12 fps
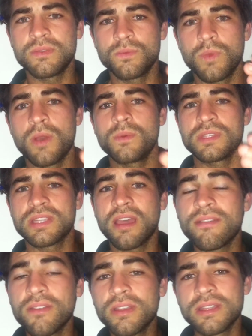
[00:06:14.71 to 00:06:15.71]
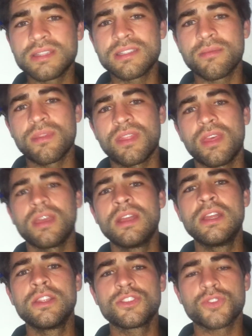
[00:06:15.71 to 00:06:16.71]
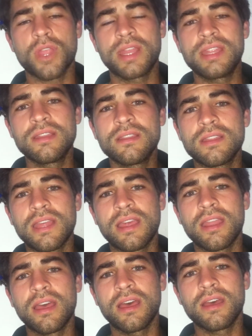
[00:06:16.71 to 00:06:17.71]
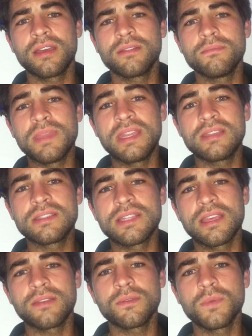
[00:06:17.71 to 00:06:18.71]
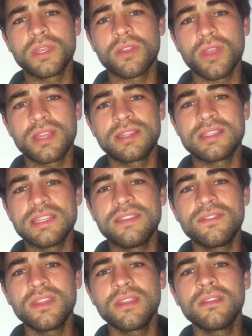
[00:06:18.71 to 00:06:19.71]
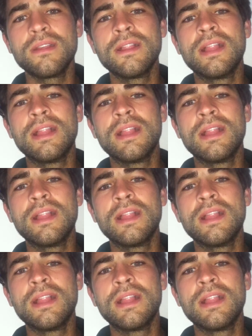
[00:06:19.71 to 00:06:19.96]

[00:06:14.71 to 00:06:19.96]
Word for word: what was covered in some of the training that uh, meetings that we created this evening,